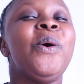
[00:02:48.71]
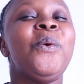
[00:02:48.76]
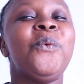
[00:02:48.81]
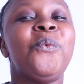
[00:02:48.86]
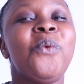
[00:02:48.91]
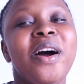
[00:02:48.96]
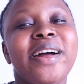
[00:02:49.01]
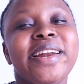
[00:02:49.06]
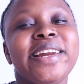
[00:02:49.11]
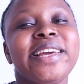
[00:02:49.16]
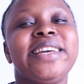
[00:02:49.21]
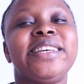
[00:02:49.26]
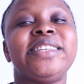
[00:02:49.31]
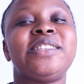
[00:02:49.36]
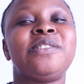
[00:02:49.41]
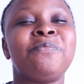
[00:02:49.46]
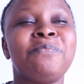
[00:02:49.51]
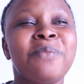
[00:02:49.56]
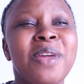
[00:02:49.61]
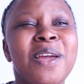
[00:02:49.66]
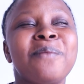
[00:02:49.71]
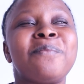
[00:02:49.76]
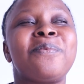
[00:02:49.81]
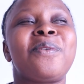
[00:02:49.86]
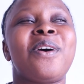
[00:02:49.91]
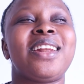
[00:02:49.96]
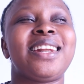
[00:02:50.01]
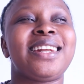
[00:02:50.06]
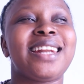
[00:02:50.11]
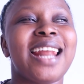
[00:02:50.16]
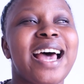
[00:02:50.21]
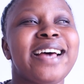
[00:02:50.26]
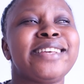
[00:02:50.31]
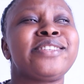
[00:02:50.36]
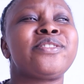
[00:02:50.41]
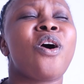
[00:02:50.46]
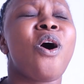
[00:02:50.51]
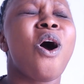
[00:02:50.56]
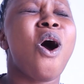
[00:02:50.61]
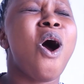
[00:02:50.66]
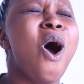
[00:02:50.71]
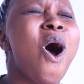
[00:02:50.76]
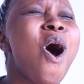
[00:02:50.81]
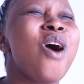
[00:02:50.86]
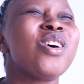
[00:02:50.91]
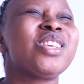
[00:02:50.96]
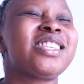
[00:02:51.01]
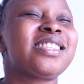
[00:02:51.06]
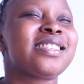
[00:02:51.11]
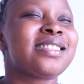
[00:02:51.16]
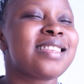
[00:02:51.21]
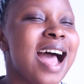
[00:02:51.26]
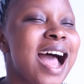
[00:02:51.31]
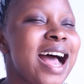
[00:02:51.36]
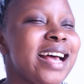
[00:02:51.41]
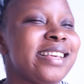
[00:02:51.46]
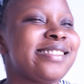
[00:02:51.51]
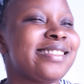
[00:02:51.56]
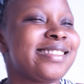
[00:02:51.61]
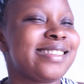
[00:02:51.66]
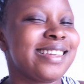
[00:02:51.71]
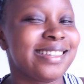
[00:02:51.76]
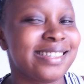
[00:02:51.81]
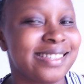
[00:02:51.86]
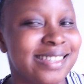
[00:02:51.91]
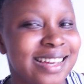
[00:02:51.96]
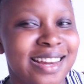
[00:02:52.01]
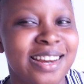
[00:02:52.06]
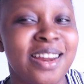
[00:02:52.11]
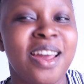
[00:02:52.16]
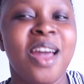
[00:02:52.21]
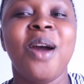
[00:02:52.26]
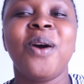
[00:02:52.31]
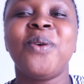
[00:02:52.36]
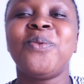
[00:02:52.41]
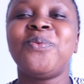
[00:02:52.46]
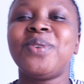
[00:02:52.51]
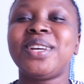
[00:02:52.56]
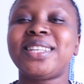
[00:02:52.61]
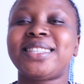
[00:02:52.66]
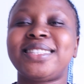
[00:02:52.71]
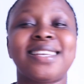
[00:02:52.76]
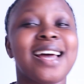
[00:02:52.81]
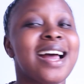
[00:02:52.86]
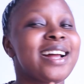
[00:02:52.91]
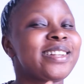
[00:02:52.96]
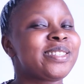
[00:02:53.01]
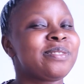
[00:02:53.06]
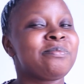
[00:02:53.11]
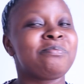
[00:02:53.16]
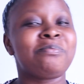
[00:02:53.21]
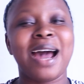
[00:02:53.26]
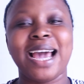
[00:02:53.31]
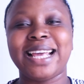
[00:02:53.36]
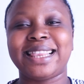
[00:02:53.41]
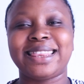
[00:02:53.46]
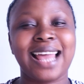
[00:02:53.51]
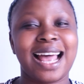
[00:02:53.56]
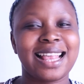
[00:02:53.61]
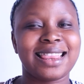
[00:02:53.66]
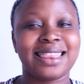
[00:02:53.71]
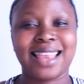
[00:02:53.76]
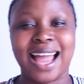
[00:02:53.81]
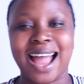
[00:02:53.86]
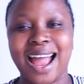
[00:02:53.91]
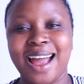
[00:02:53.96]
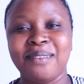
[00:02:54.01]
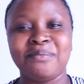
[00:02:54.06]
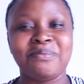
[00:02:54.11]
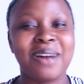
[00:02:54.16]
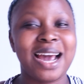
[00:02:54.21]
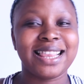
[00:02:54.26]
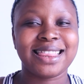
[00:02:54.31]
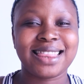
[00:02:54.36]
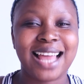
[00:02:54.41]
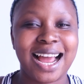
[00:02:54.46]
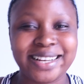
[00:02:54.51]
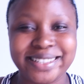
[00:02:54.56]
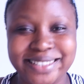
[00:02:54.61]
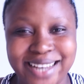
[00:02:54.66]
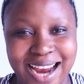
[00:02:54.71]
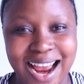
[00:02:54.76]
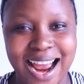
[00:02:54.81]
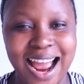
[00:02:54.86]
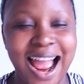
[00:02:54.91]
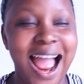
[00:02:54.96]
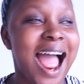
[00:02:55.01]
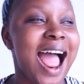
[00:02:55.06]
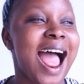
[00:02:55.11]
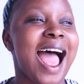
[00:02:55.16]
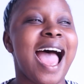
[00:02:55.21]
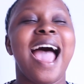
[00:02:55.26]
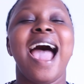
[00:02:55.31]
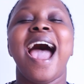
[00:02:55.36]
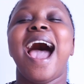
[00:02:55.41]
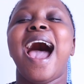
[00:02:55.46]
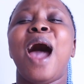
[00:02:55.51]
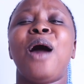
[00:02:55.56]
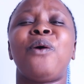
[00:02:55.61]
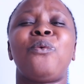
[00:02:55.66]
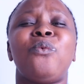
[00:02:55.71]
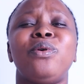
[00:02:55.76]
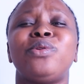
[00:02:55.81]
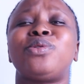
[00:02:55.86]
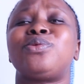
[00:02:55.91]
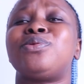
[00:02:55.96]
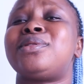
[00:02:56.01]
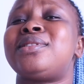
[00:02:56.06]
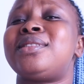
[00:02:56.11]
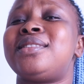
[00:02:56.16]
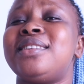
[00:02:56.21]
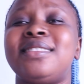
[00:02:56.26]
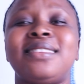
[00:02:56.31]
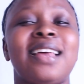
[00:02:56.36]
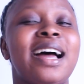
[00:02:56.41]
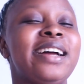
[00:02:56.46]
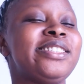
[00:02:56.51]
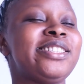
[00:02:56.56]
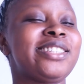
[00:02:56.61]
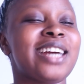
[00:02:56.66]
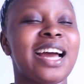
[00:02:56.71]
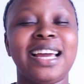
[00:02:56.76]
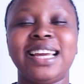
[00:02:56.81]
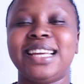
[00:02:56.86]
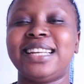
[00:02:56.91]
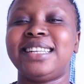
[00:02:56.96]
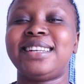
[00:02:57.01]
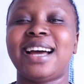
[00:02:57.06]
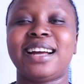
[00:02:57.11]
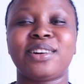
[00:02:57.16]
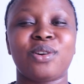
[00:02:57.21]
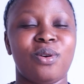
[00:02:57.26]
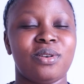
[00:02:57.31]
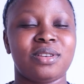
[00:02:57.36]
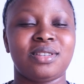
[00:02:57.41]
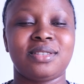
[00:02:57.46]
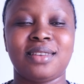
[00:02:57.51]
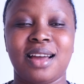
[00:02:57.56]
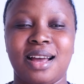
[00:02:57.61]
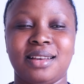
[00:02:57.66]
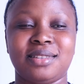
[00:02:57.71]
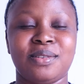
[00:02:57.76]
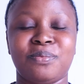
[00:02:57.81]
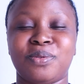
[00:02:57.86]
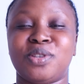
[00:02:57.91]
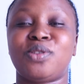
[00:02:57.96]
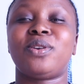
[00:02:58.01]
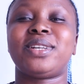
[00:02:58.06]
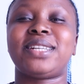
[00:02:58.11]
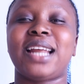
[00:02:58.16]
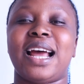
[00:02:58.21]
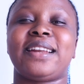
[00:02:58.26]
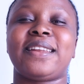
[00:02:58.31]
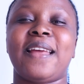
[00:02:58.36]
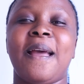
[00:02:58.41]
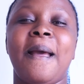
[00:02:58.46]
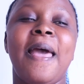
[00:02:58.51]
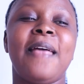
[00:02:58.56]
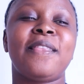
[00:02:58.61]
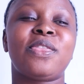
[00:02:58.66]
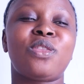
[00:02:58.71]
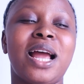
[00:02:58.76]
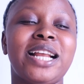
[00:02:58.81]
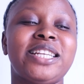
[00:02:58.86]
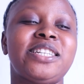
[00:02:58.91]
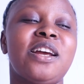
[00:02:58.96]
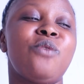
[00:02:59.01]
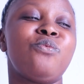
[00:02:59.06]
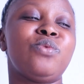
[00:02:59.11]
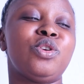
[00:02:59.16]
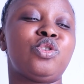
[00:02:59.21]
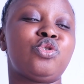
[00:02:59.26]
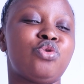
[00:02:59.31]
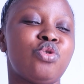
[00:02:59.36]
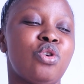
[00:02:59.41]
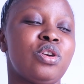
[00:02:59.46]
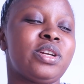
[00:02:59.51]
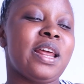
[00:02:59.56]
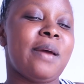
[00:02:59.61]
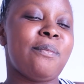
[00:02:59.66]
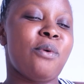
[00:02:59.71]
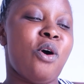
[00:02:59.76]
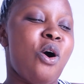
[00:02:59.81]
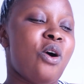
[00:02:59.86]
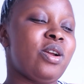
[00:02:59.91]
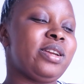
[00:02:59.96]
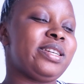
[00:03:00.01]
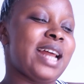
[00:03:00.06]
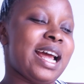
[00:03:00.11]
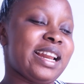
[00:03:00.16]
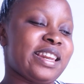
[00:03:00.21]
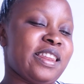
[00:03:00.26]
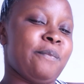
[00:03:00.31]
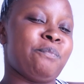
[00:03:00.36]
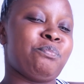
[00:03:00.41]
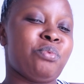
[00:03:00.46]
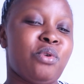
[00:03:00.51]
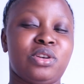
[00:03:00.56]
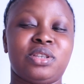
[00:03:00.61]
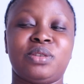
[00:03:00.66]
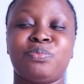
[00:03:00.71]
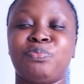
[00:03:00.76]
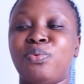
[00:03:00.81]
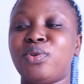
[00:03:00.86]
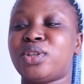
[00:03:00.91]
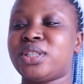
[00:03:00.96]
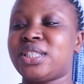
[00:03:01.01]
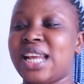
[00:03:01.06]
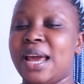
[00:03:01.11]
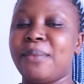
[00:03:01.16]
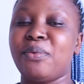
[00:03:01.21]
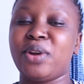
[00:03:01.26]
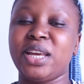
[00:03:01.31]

What is Bigbrother's all star season without my Tacha? Ah, I want to see Tacha in that all stars, so that Tacha will throw them under the bus, put them